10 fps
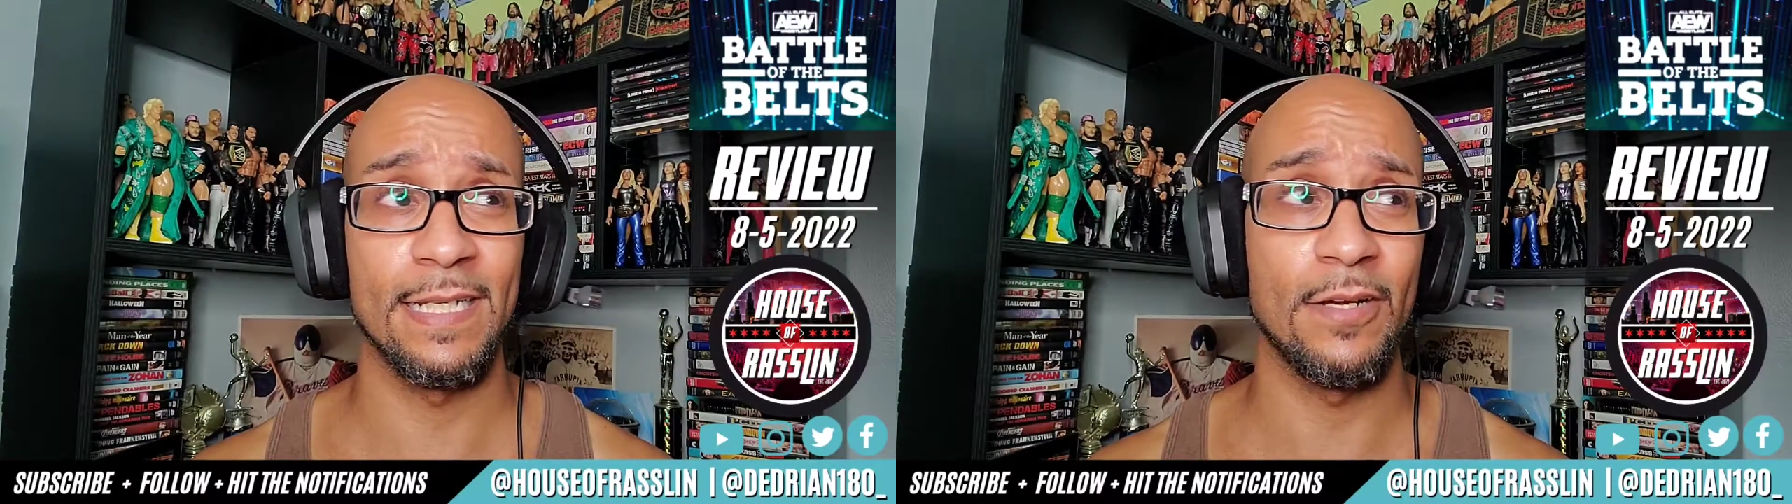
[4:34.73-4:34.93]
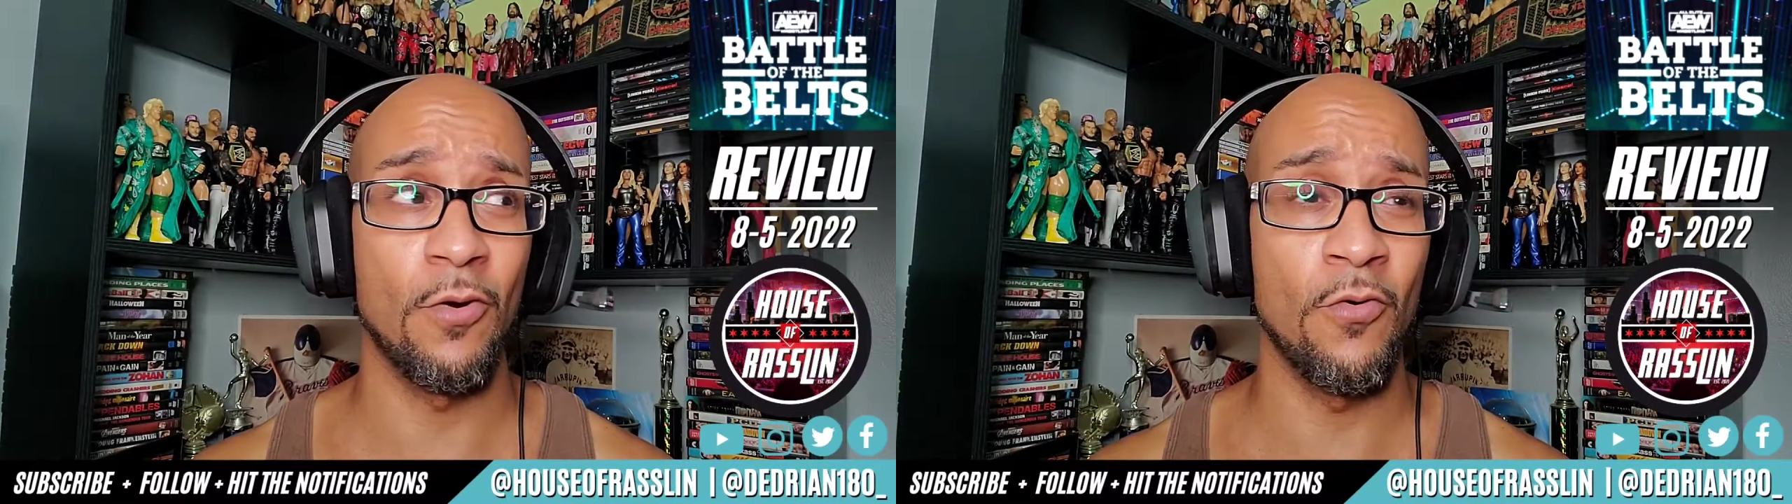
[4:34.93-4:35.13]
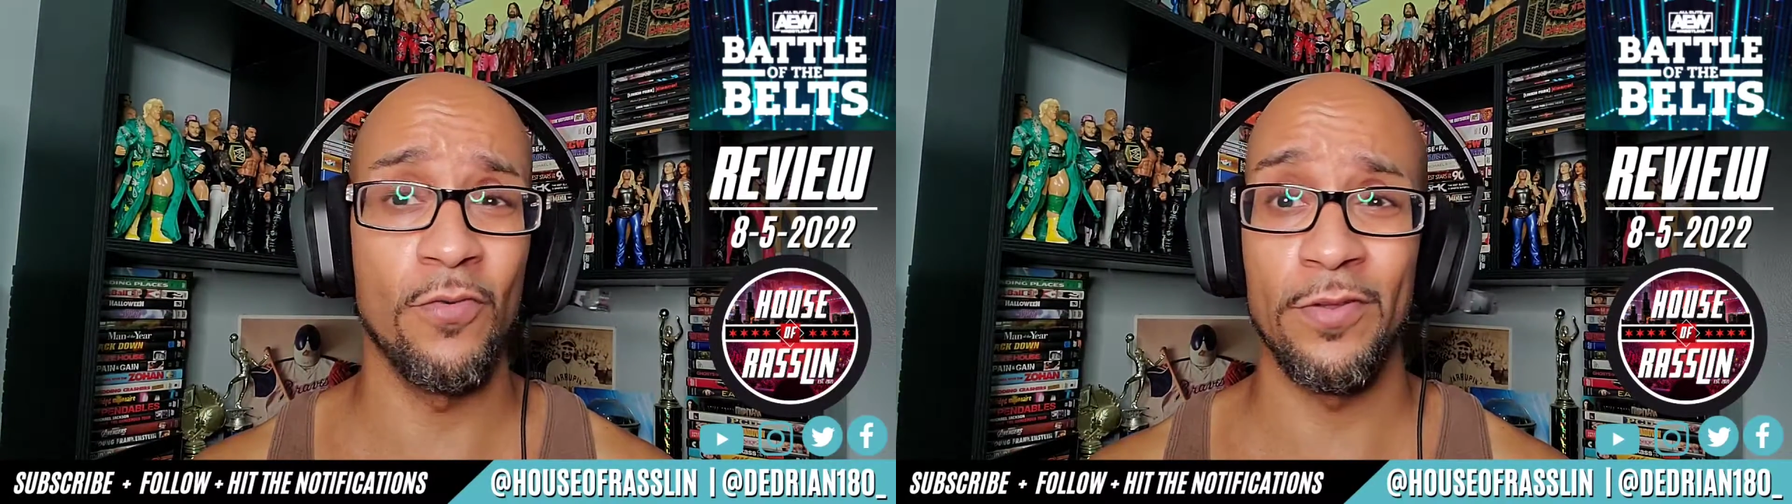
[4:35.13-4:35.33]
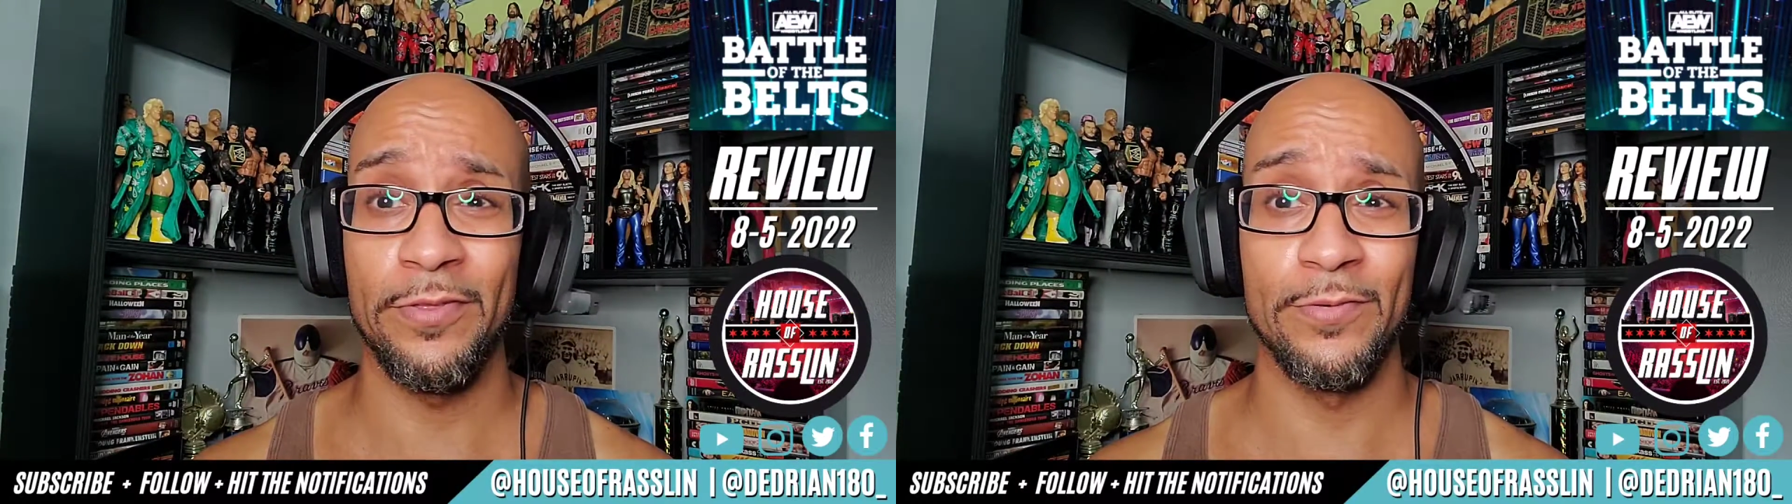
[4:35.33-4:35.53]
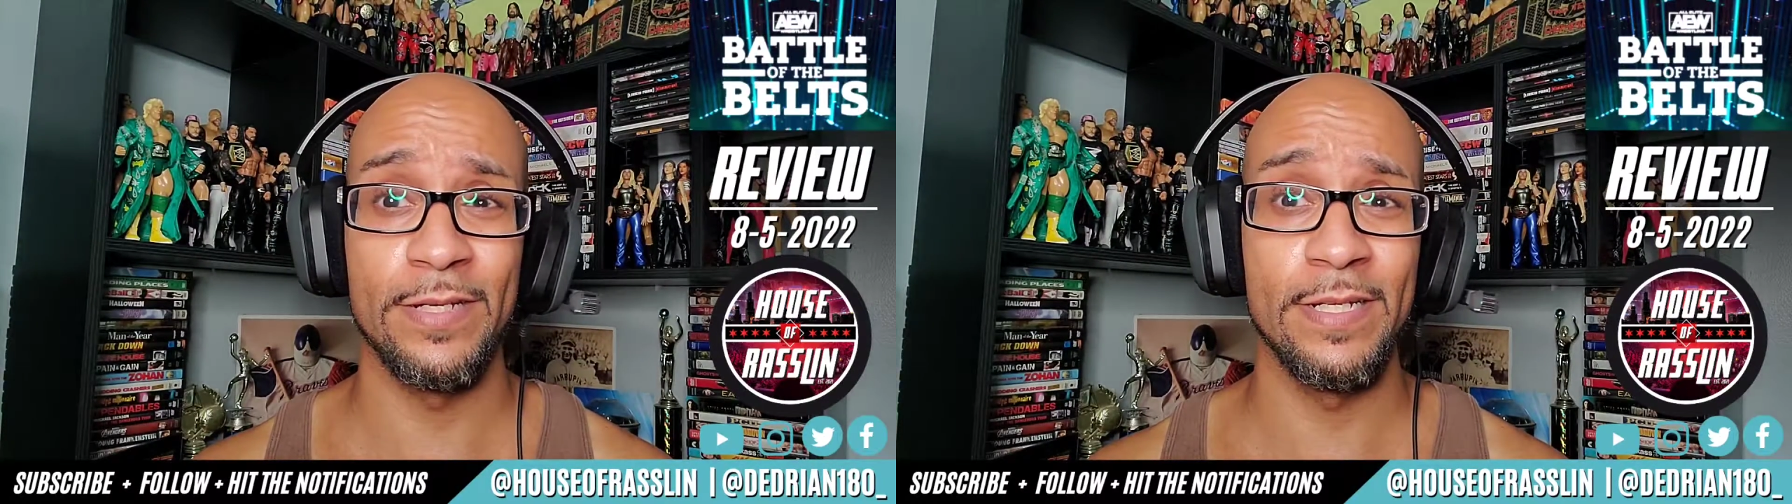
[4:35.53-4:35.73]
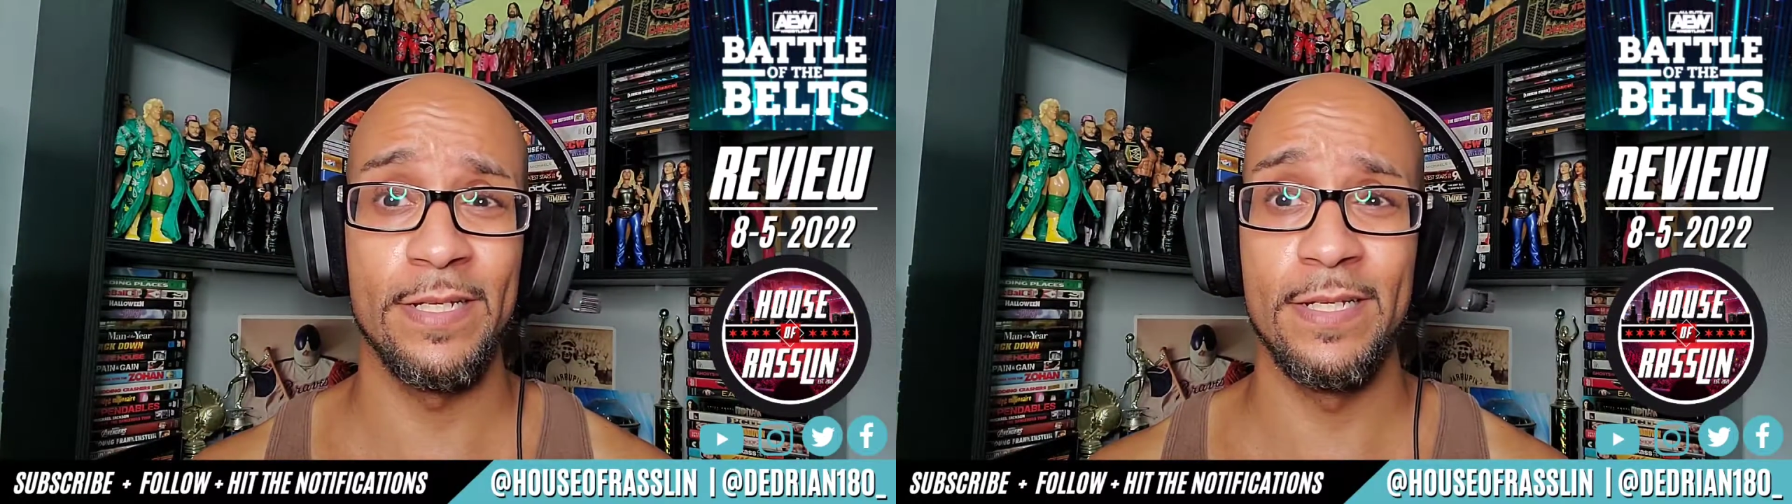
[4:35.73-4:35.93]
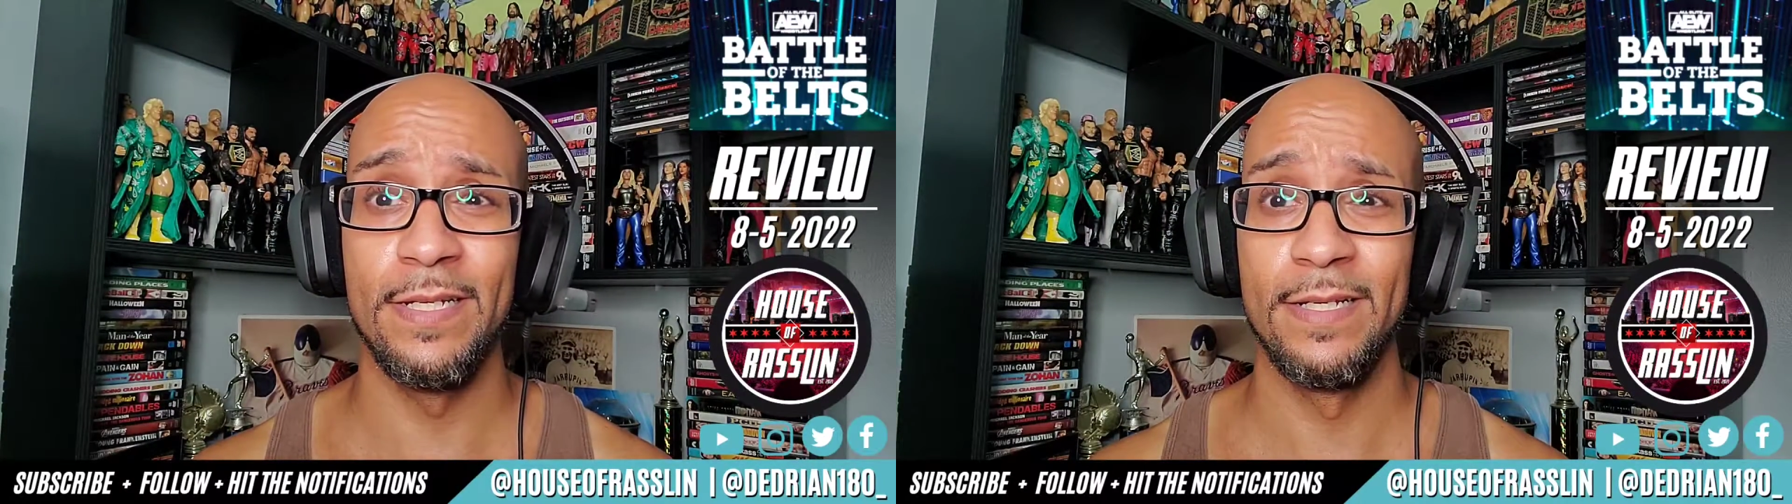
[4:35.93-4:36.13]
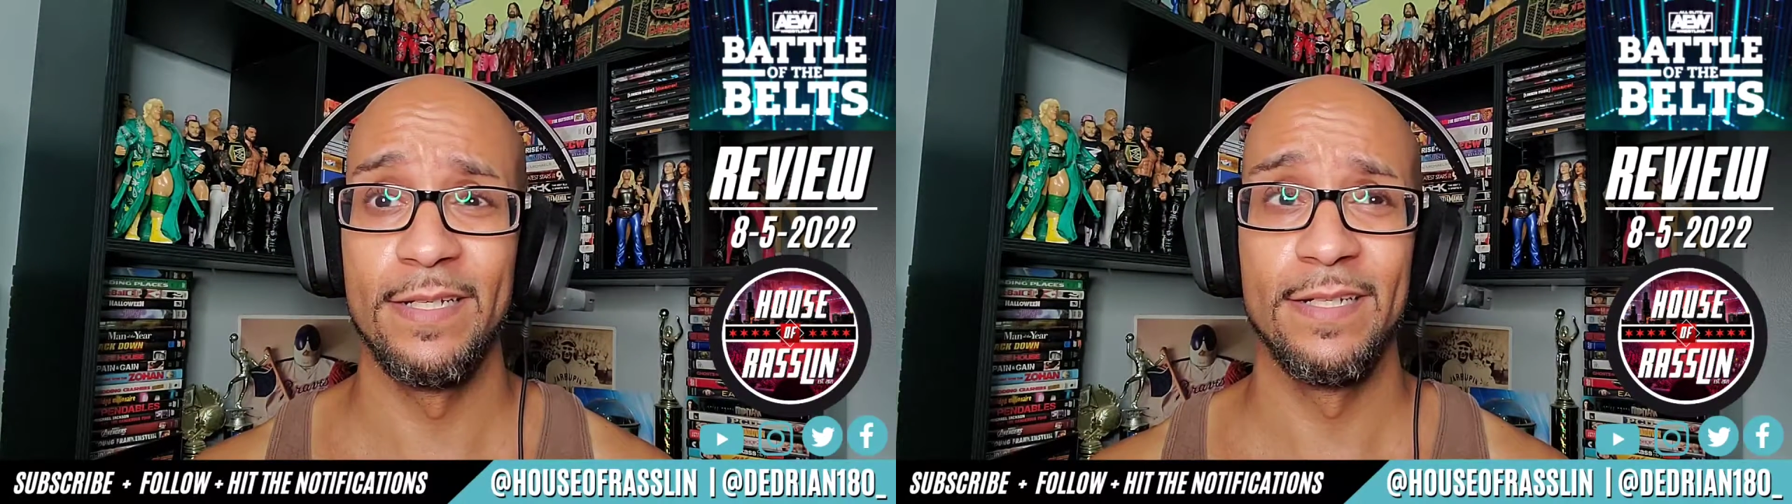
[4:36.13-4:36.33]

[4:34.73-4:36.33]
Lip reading: like over 3,